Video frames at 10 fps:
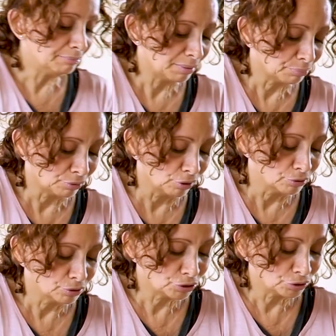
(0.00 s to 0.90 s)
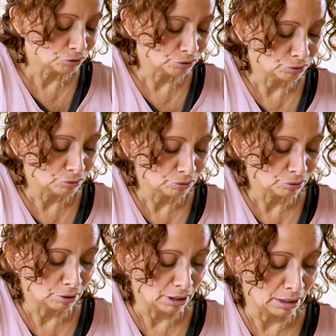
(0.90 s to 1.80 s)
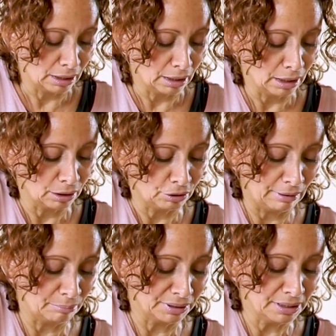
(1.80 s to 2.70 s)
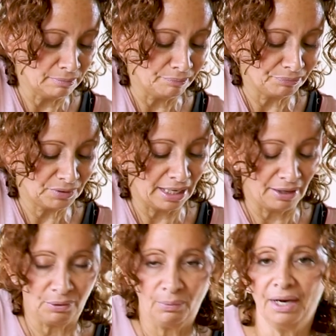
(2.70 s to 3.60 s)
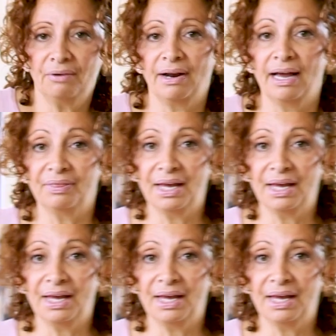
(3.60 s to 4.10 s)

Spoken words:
be prone to crumbling. Now, the way around